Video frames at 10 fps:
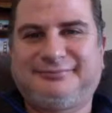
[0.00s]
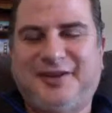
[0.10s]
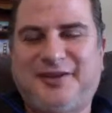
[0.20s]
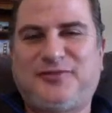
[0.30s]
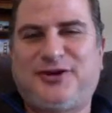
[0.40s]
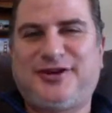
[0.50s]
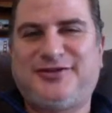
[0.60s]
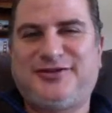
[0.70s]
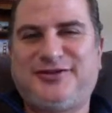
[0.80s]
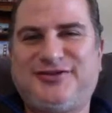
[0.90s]
Good morning,
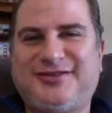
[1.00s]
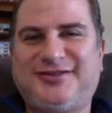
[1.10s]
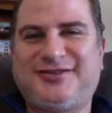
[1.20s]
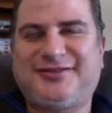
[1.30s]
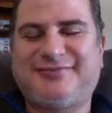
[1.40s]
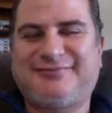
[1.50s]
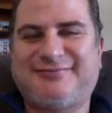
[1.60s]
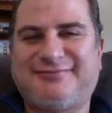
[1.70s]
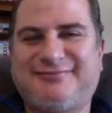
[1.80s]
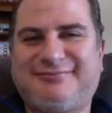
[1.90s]
truth seekers.
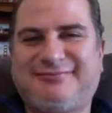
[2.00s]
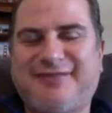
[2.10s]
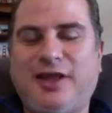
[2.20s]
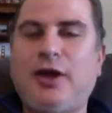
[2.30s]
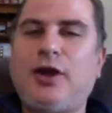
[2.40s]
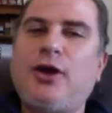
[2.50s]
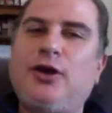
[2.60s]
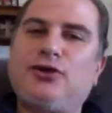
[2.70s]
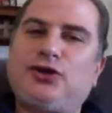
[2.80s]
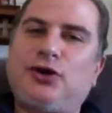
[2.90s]

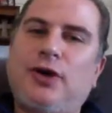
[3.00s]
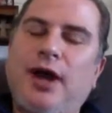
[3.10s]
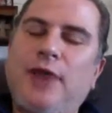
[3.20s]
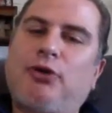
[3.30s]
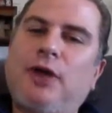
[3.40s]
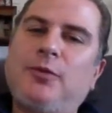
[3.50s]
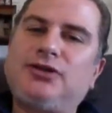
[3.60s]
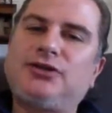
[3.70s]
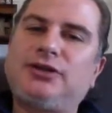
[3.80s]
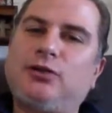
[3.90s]
So I
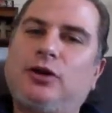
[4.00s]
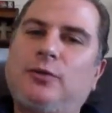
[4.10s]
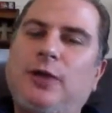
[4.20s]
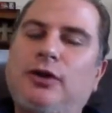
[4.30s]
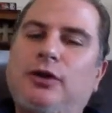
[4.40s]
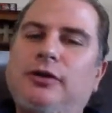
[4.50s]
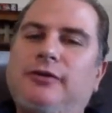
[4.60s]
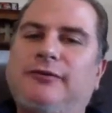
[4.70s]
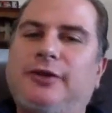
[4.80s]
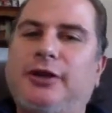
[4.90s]
promised in one of my earlier
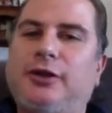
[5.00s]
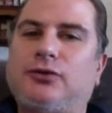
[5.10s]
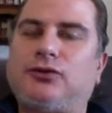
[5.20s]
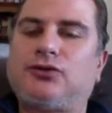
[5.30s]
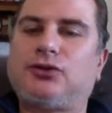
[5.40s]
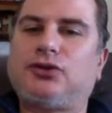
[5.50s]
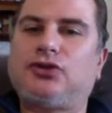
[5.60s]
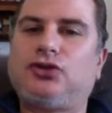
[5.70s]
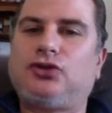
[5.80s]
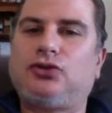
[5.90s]
videos
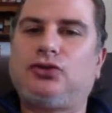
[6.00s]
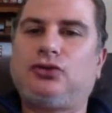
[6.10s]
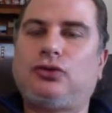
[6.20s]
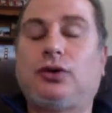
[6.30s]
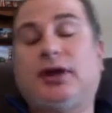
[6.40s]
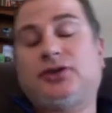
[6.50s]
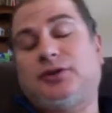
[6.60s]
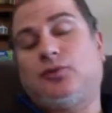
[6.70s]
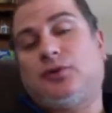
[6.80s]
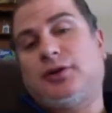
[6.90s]
to, or actually
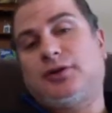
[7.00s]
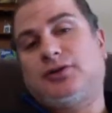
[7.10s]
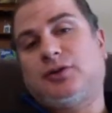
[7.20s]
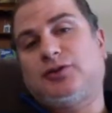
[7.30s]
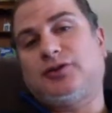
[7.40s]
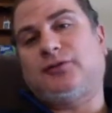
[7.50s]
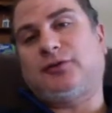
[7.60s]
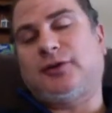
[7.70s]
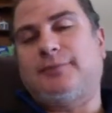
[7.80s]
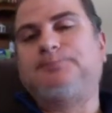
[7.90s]
in one of the descriptions for
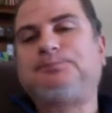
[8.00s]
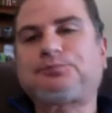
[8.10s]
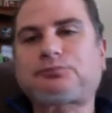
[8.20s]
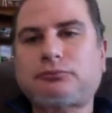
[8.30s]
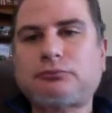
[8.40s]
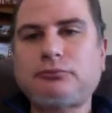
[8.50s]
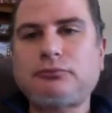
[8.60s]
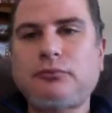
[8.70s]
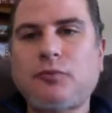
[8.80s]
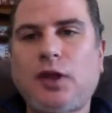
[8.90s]
them,
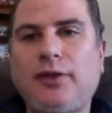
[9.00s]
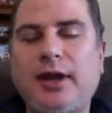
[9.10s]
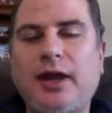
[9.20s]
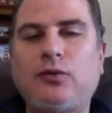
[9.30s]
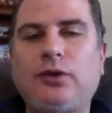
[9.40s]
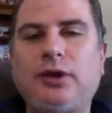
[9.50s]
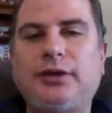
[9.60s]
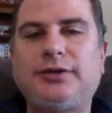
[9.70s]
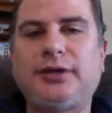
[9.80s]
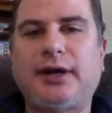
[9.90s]
that I
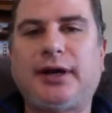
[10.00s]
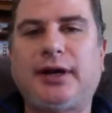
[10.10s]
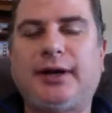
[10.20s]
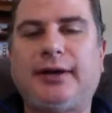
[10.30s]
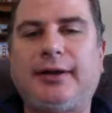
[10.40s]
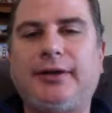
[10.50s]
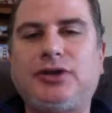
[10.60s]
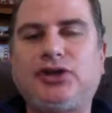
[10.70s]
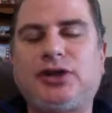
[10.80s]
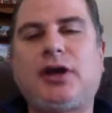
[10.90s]
would uh,
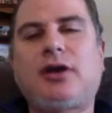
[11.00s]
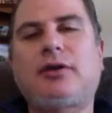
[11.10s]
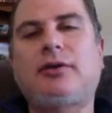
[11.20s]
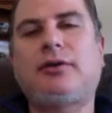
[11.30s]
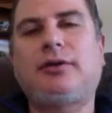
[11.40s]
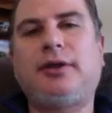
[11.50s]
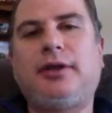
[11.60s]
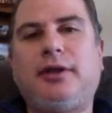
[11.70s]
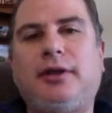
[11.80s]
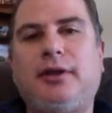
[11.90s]
share
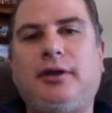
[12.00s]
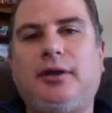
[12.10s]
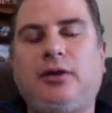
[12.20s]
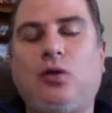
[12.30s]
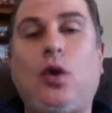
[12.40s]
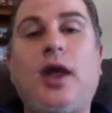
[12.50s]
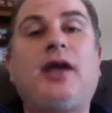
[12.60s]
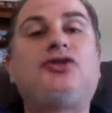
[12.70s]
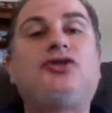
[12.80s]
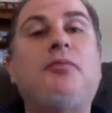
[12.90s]
the
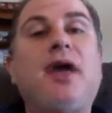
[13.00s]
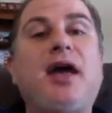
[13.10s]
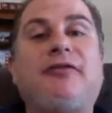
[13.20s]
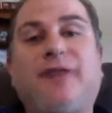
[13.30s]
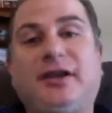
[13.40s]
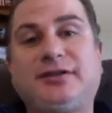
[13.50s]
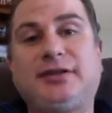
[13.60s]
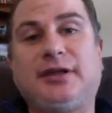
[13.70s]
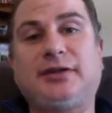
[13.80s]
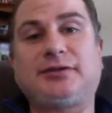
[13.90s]
way to manifest
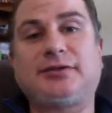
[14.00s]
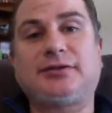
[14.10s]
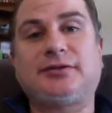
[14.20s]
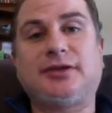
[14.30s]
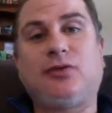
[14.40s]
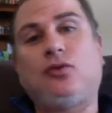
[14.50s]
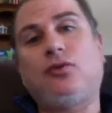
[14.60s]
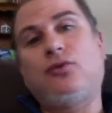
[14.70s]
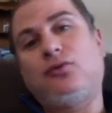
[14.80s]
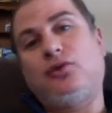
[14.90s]
things that
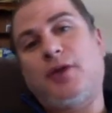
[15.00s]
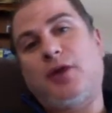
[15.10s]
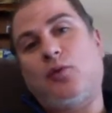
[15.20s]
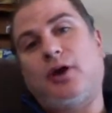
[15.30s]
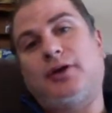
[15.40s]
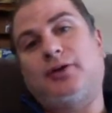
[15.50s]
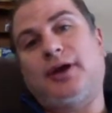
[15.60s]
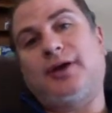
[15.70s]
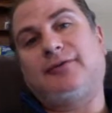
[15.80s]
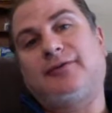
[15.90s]
you may want in your
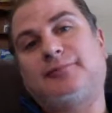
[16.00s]
life.